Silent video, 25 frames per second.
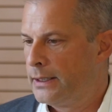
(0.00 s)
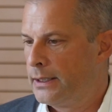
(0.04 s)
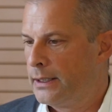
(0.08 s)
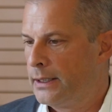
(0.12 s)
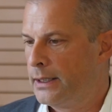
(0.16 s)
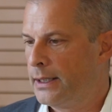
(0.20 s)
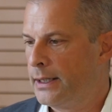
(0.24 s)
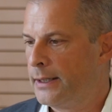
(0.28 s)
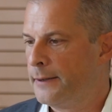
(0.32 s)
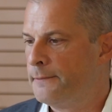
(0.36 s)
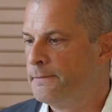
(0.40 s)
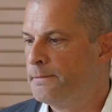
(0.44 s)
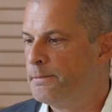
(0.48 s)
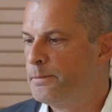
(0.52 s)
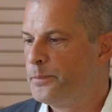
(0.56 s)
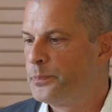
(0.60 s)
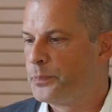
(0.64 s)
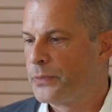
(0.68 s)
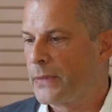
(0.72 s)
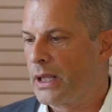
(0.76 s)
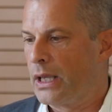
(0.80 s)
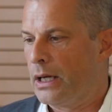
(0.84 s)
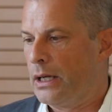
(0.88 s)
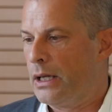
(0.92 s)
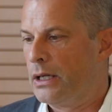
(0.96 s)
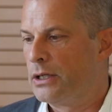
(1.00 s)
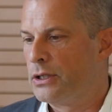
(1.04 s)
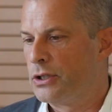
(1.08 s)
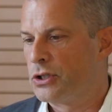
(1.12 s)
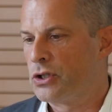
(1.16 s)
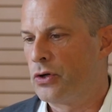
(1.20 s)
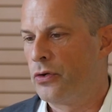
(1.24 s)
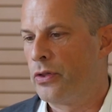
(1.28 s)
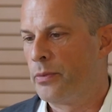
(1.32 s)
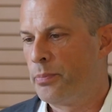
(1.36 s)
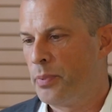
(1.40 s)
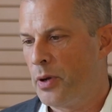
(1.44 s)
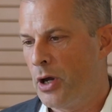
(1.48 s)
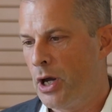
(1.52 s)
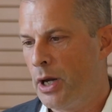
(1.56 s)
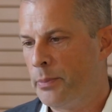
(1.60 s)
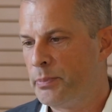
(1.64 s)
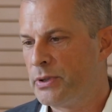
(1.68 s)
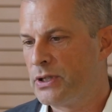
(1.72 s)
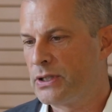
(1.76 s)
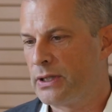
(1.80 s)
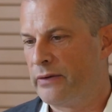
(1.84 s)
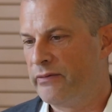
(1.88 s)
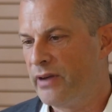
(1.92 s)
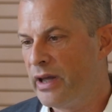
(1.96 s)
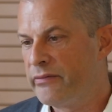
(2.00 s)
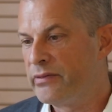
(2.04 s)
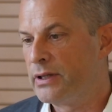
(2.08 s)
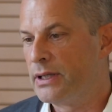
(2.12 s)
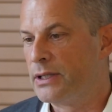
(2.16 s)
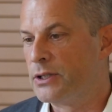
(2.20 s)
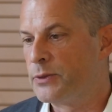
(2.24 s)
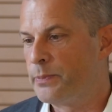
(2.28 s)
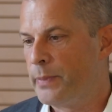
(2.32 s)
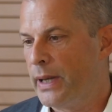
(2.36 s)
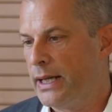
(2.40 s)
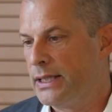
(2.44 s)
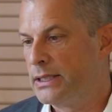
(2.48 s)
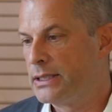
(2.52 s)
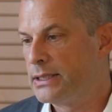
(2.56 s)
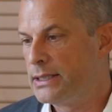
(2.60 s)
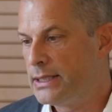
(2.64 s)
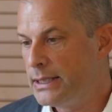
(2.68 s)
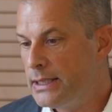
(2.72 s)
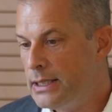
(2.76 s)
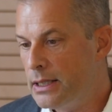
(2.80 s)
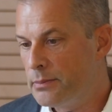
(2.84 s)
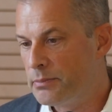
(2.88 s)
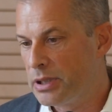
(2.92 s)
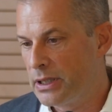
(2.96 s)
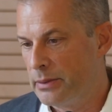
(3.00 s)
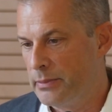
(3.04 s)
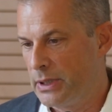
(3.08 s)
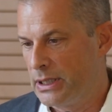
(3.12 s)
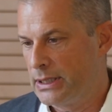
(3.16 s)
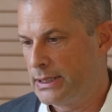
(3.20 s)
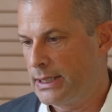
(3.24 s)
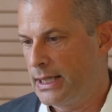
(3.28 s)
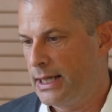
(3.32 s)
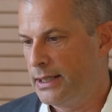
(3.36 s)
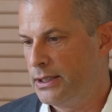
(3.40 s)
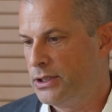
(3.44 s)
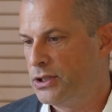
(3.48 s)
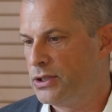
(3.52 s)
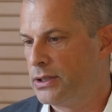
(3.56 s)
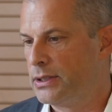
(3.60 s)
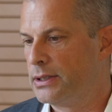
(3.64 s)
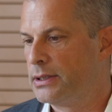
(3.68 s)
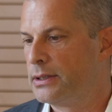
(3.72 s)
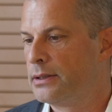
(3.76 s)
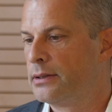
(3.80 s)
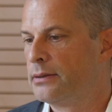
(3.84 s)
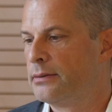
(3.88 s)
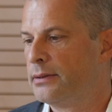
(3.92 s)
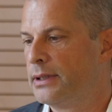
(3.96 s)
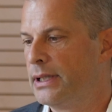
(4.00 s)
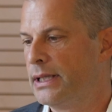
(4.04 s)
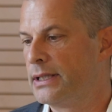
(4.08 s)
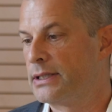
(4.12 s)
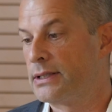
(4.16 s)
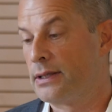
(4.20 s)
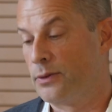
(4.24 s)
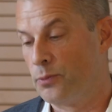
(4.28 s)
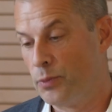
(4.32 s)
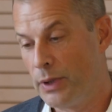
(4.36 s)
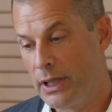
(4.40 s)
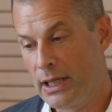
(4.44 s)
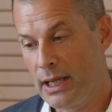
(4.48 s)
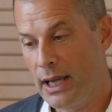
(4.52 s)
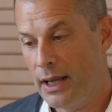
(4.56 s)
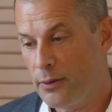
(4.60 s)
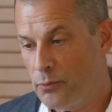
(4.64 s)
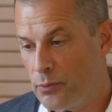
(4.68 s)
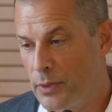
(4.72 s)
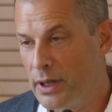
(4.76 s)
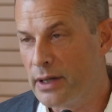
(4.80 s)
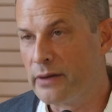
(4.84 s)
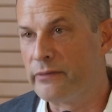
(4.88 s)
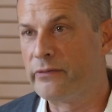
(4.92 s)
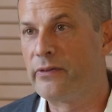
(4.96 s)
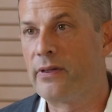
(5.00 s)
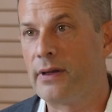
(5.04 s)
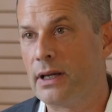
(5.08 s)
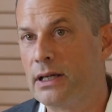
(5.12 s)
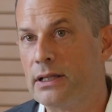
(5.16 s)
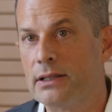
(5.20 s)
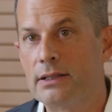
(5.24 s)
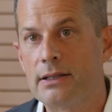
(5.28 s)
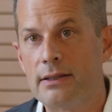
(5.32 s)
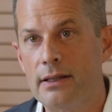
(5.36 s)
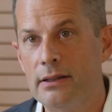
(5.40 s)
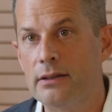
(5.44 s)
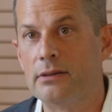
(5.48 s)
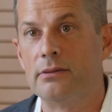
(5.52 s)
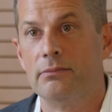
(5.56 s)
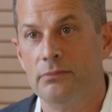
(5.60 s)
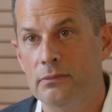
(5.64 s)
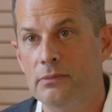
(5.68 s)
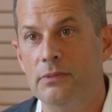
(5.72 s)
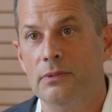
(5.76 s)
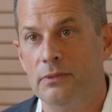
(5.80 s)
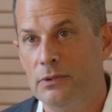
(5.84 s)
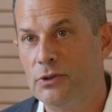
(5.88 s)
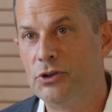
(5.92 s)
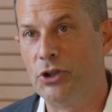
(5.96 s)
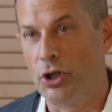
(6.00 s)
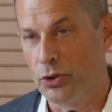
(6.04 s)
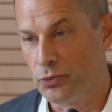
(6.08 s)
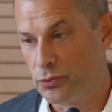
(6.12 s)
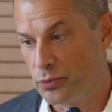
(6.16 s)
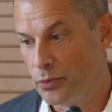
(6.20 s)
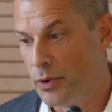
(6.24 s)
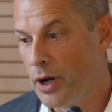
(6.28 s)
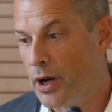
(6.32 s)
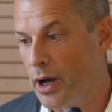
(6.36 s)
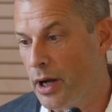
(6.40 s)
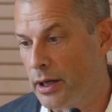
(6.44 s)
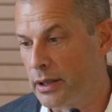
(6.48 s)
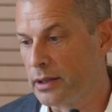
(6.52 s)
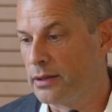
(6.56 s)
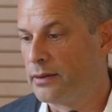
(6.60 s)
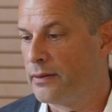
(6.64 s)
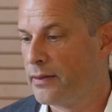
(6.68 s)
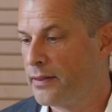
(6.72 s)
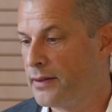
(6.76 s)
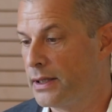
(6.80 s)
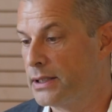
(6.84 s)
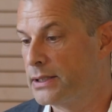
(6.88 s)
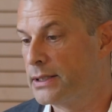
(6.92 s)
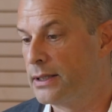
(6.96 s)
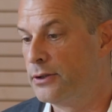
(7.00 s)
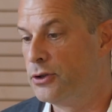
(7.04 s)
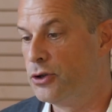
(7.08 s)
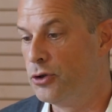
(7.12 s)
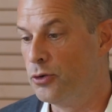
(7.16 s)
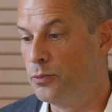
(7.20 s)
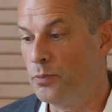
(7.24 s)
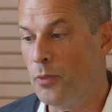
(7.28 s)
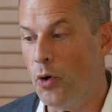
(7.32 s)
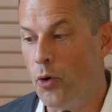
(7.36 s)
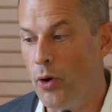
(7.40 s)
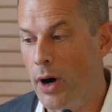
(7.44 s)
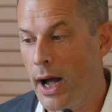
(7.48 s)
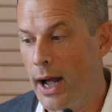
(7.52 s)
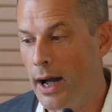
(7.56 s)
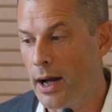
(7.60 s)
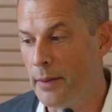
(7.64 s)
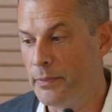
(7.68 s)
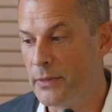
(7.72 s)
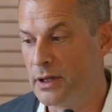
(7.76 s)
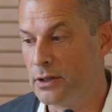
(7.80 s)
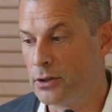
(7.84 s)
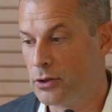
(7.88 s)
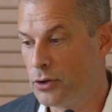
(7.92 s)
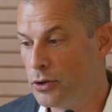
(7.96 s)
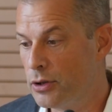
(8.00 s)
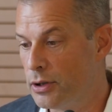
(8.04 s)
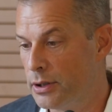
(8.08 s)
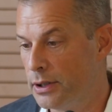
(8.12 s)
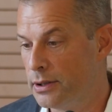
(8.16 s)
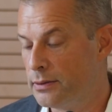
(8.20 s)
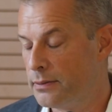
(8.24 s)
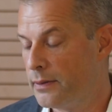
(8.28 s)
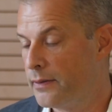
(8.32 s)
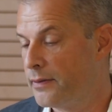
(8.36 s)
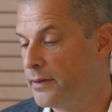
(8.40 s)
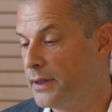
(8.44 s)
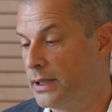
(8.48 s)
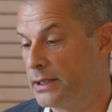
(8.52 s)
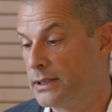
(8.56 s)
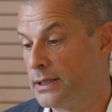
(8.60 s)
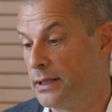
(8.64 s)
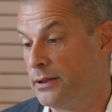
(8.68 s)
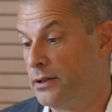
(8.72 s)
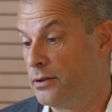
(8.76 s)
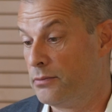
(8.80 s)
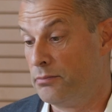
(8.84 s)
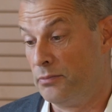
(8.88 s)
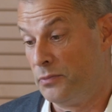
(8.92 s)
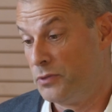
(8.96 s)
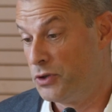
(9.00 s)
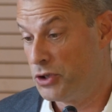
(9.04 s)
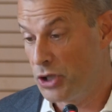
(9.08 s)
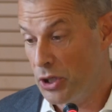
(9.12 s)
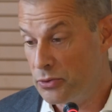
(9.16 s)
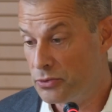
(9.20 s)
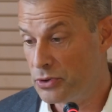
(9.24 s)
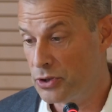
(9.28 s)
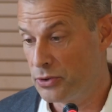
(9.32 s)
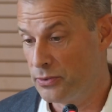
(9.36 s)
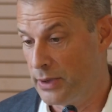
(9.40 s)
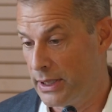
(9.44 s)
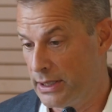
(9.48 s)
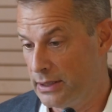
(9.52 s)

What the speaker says: So the purpose of evidence-based de-implementation is that we get rid of things that don't work, things that do more harm than good, things that don't